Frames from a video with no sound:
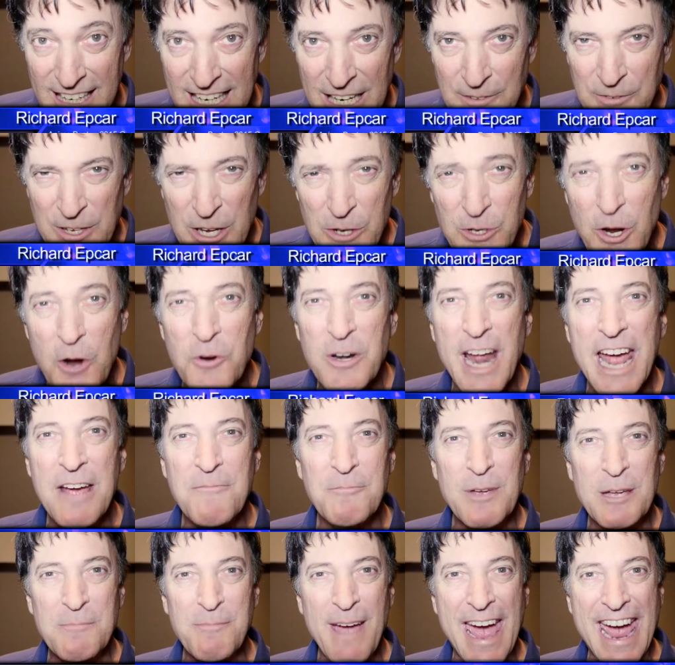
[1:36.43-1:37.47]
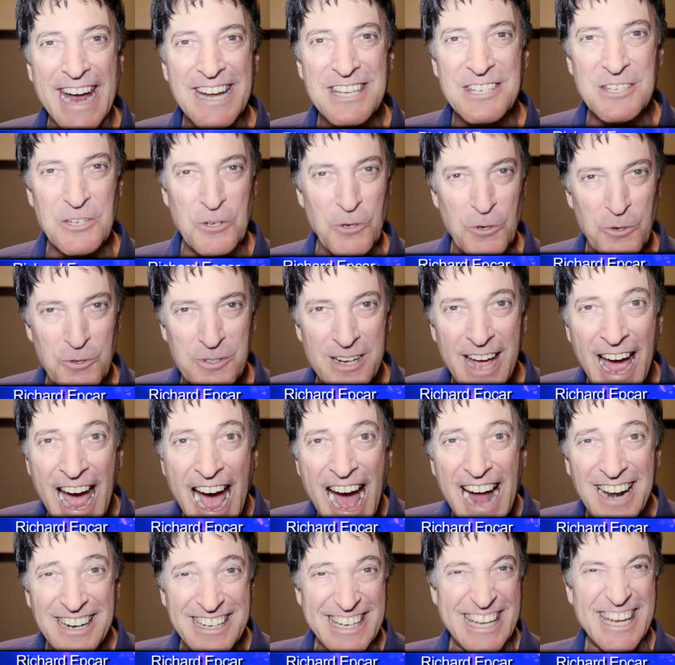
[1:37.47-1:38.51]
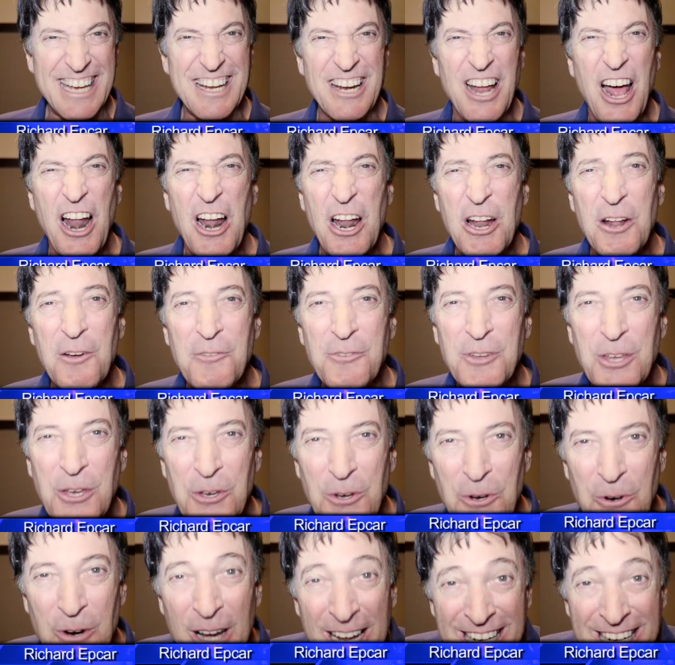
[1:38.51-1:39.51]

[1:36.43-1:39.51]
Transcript: if you don't have me back soon, I'll kill all of you.